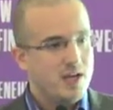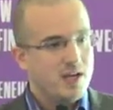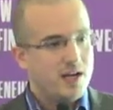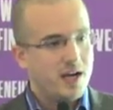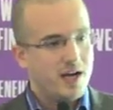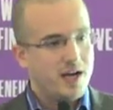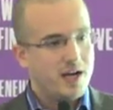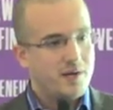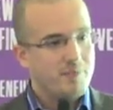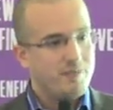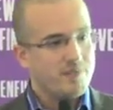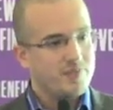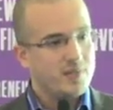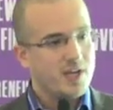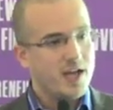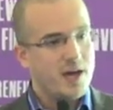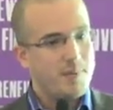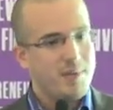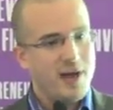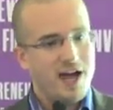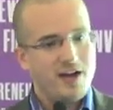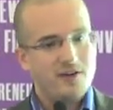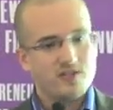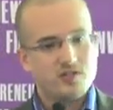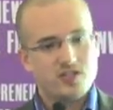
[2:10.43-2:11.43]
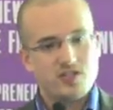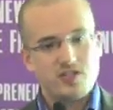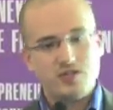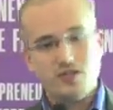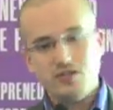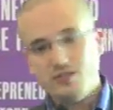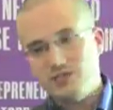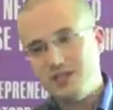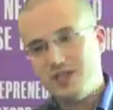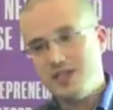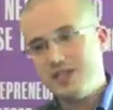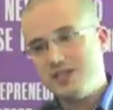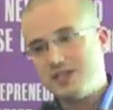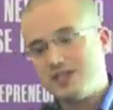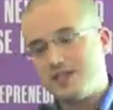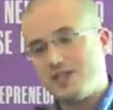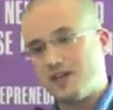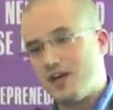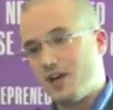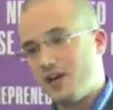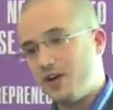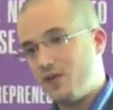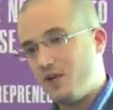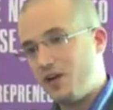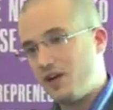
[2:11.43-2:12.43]
About 2 years
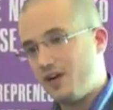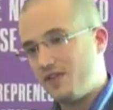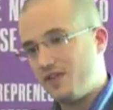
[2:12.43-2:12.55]
ago,